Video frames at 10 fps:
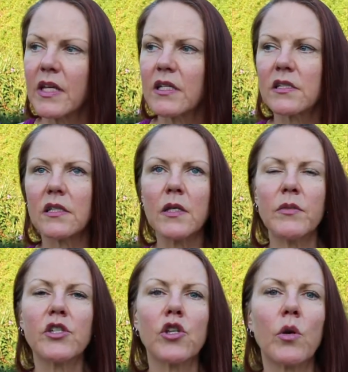Sleep
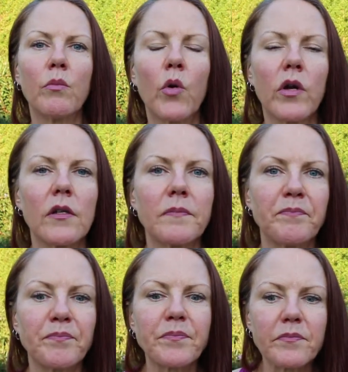is so important.
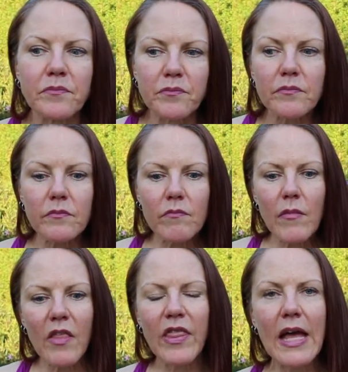
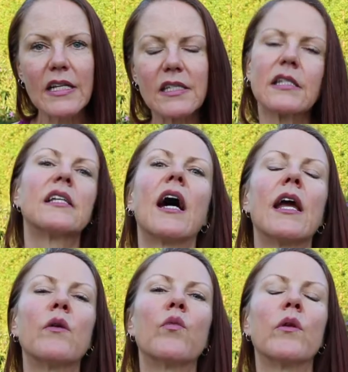That is the
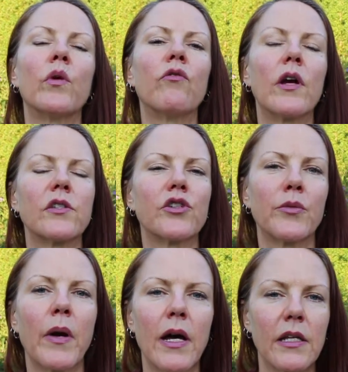time when we rest our
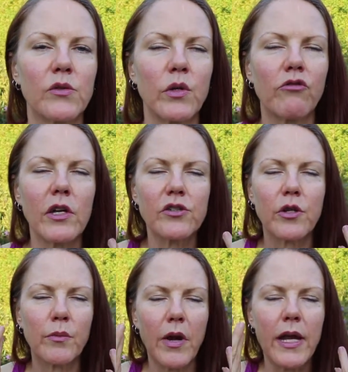bodies, we rest our
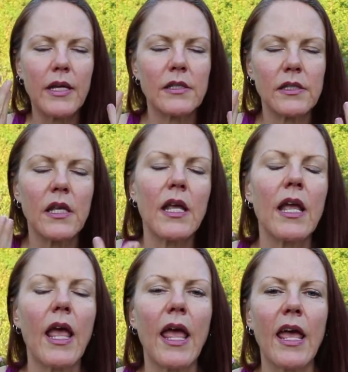brains,
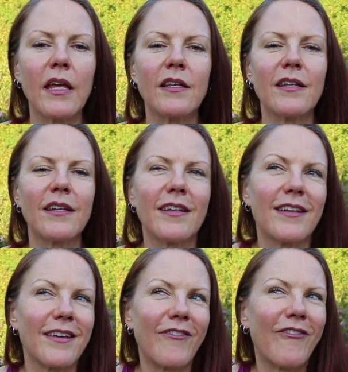and
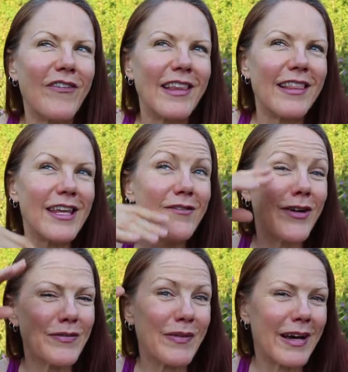we leave
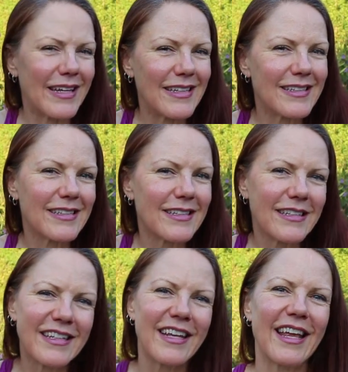our bodies,
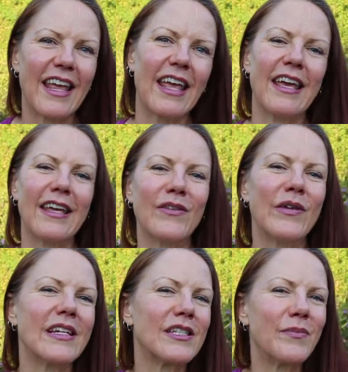and we
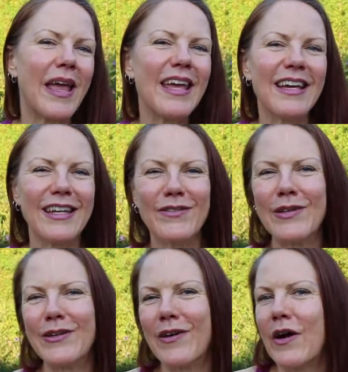expand and we
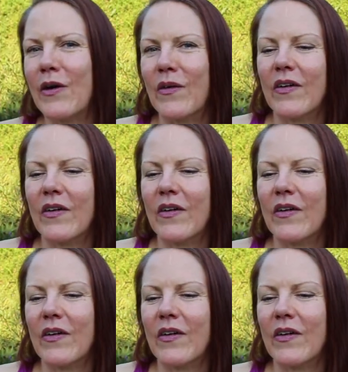grow.